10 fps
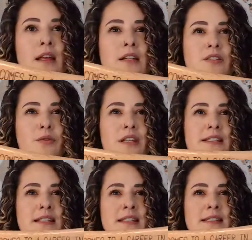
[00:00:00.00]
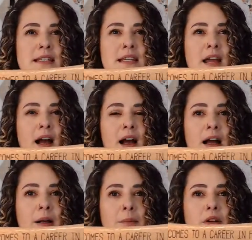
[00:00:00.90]
So this is the
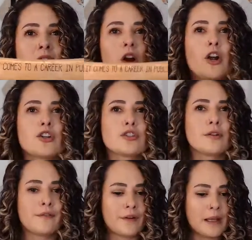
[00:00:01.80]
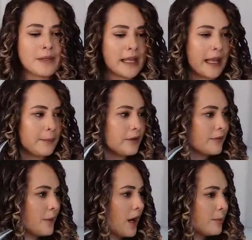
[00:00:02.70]
larger framing hammer
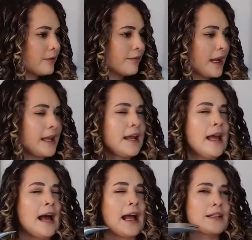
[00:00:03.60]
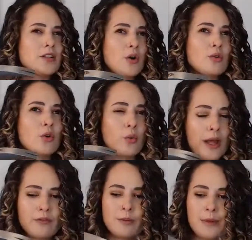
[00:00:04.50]
from Harbor Freight. I don't
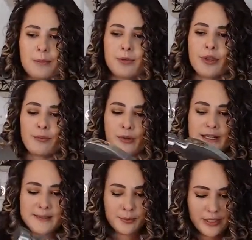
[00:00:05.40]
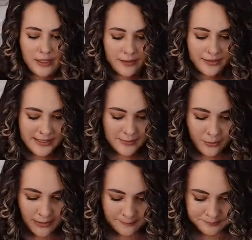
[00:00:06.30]
quite remember the price point on this
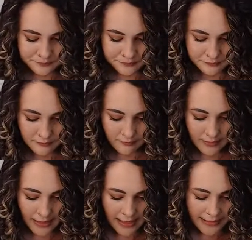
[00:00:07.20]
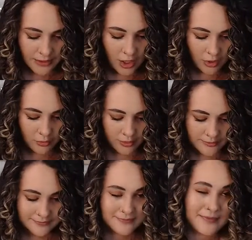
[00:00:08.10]
one. I know
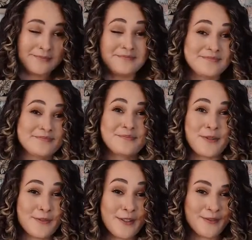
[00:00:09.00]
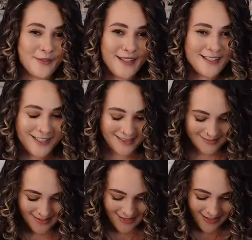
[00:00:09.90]
before
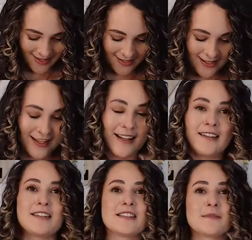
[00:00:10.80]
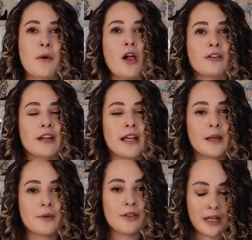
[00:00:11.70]
inflation, the smaller
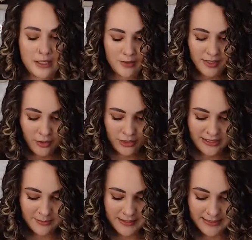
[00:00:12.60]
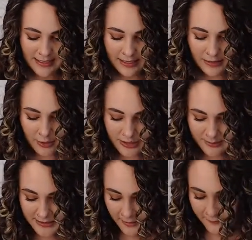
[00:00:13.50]
hammer that I use at Christmas time, not
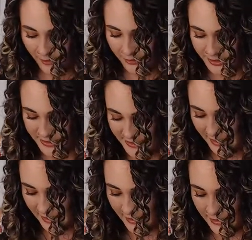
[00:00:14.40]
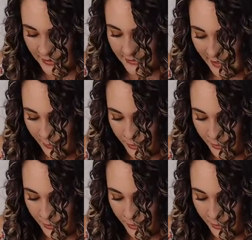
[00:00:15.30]
Christmas time, Father's Day, that